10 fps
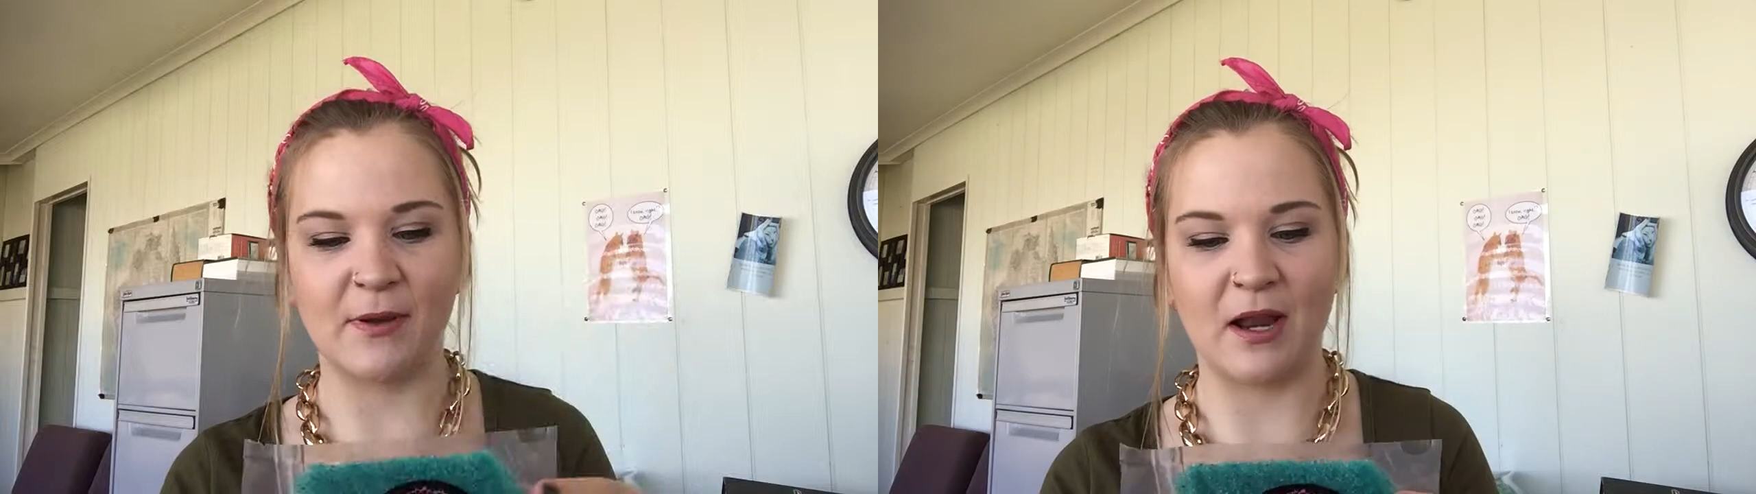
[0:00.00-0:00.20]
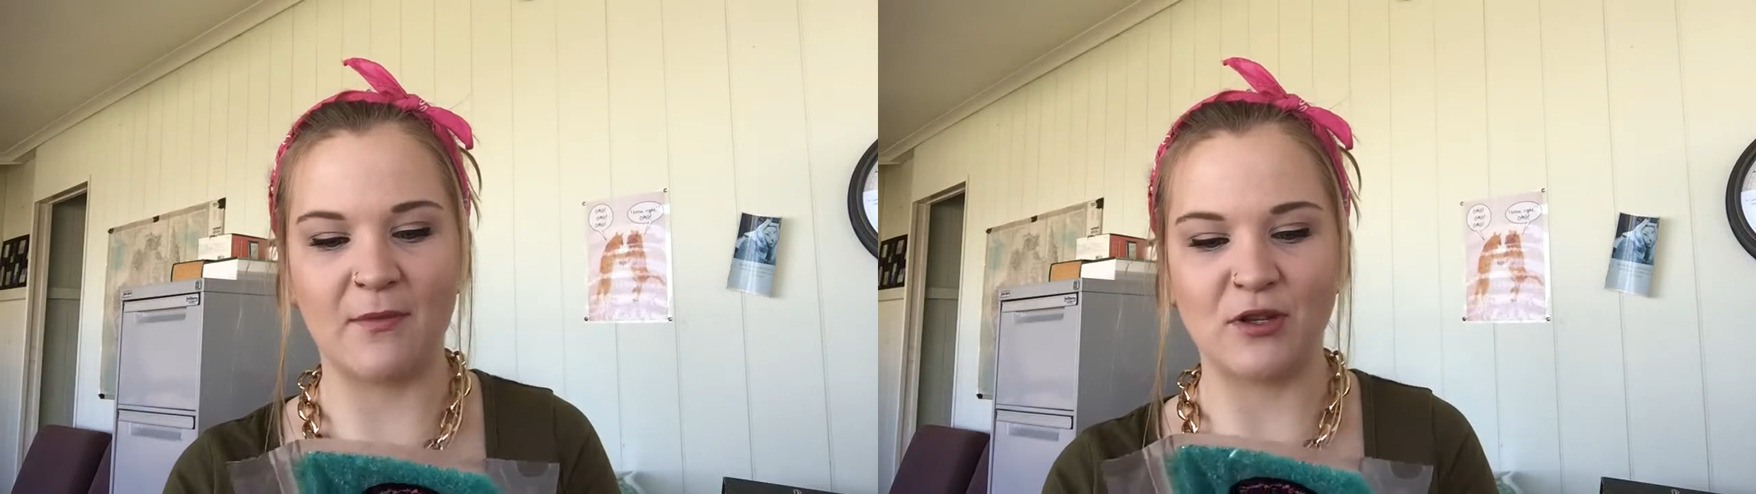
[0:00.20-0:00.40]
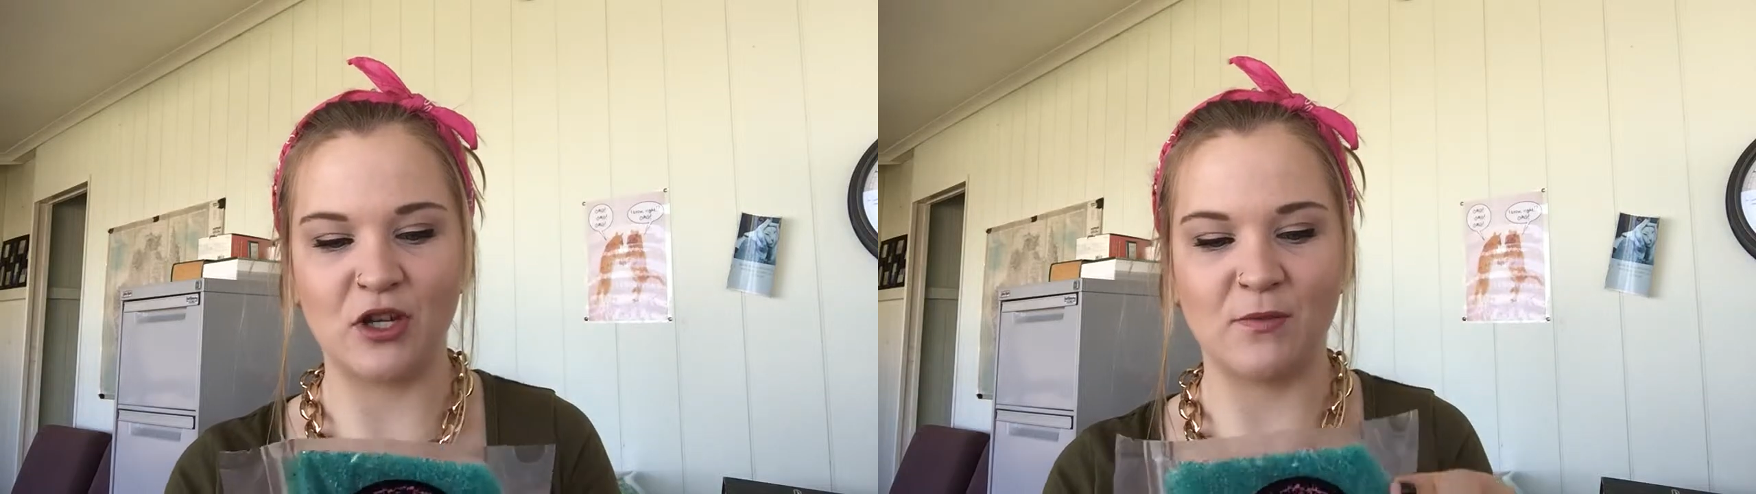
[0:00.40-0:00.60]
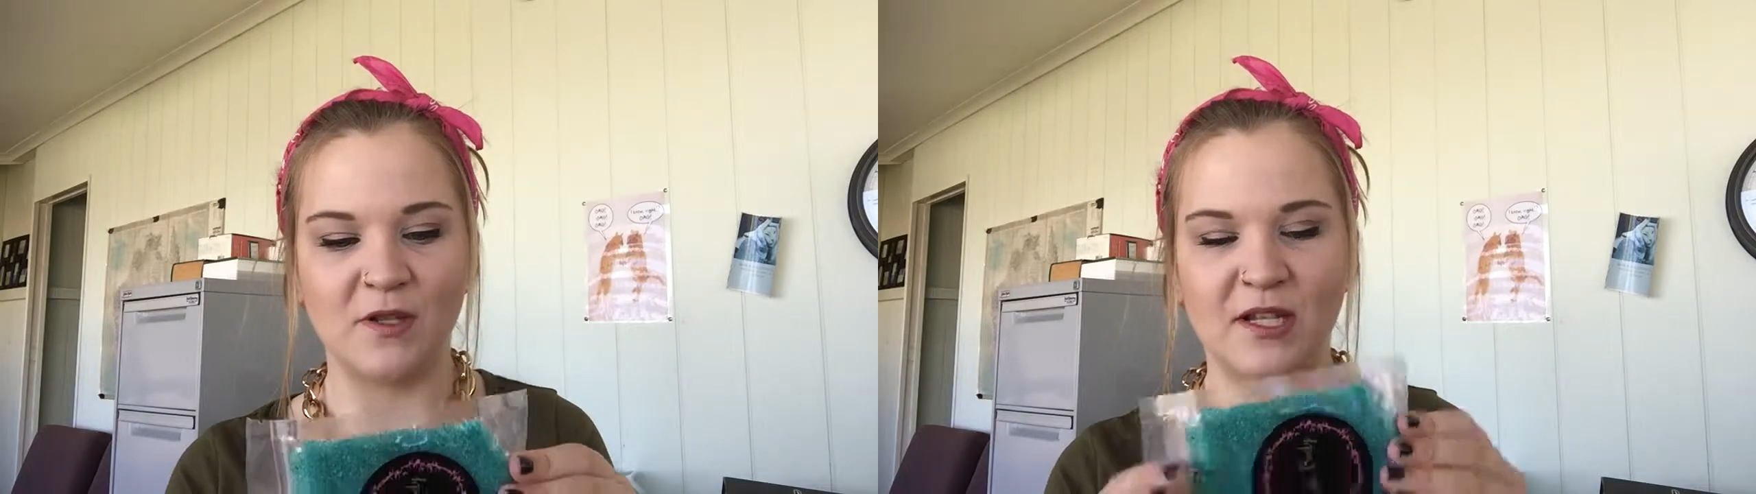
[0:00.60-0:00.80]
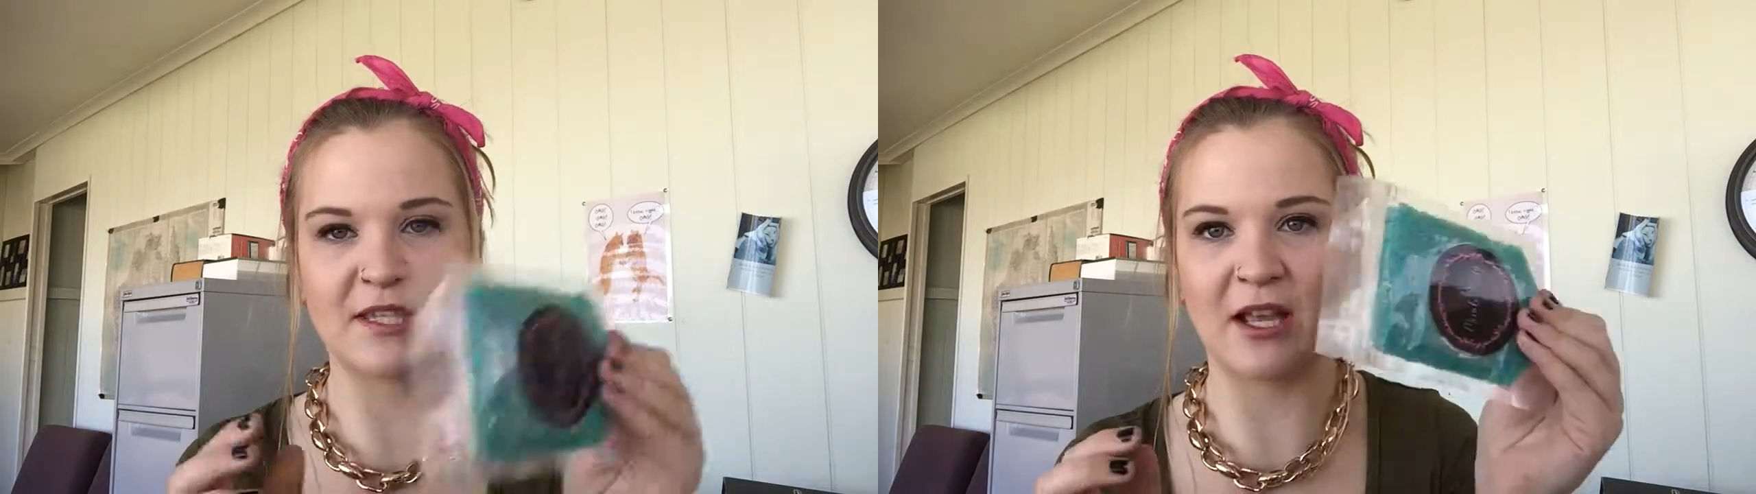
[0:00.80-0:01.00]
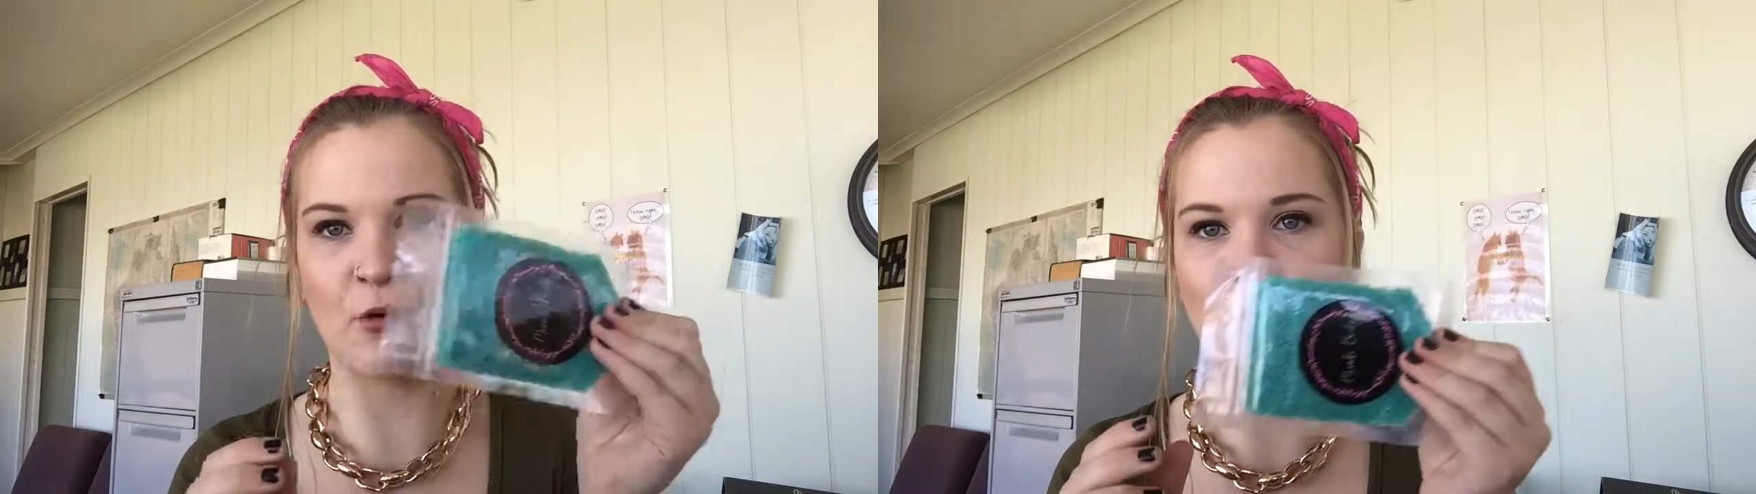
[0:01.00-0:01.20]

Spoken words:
but I'm assuming just like a